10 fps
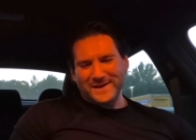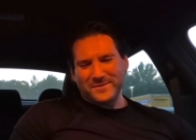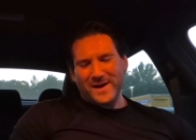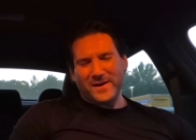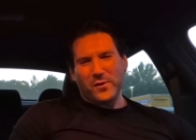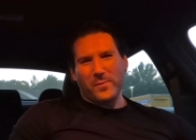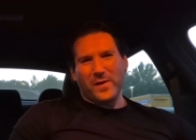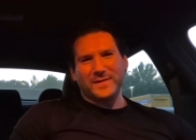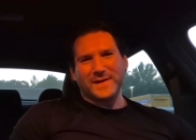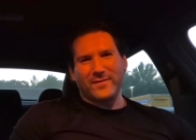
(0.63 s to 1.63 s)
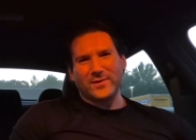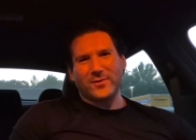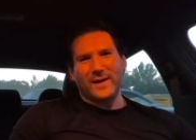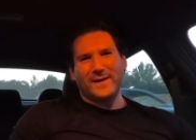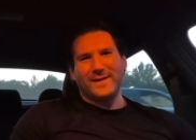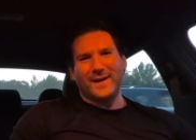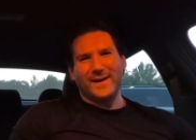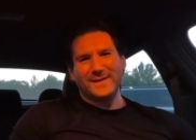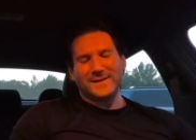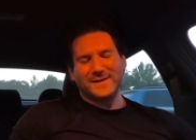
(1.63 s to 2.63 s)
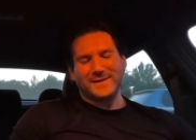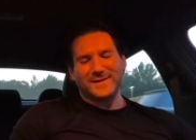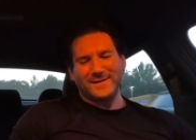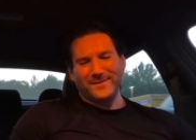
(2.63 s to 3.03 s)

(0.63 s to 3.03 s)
It is Mike. I hope everybody's having a great night.